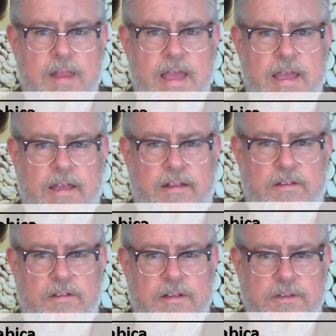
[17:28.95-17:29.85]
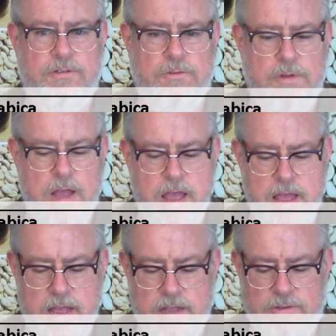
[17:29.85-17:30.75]
And it's
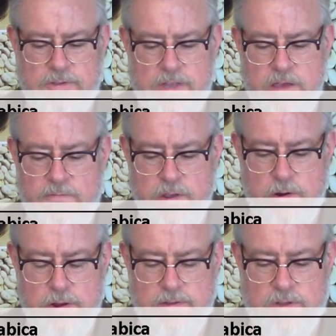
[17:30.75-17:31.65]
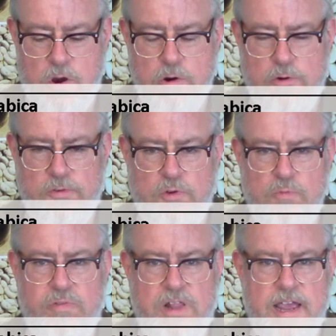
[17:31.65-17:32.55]
just iffier. It's harder to
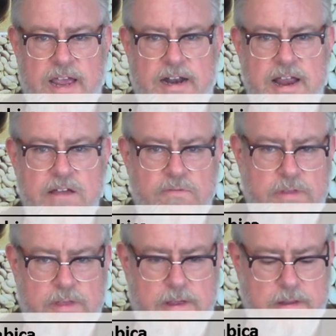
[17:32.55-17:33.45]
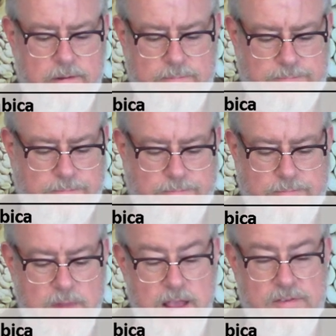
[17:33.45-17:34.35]
plan everything.
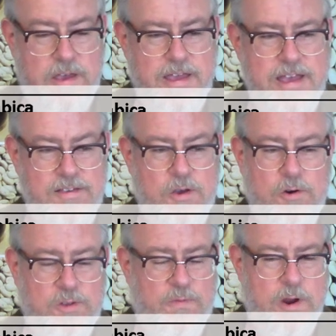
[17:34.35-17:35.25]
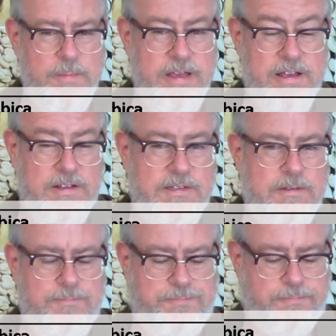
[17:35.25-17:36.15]
It's as hard as farming is.
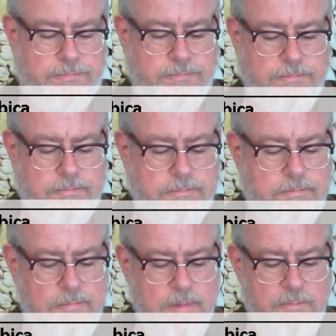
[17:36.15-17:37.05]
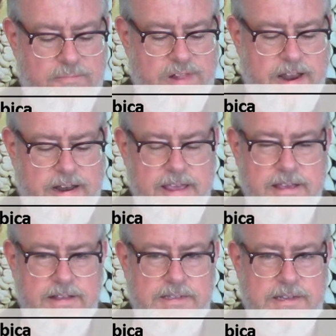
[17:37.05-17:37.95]
Planning
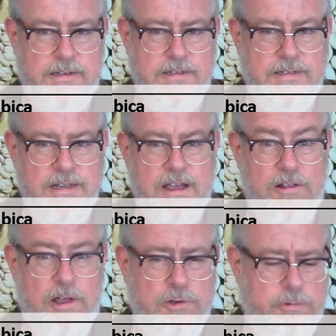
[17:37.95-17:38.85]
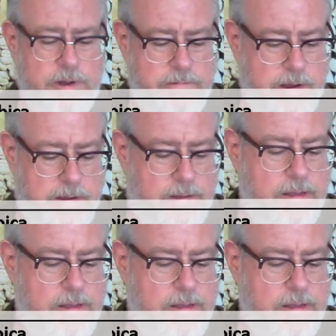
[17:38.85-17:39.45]
is a, a luxury, right?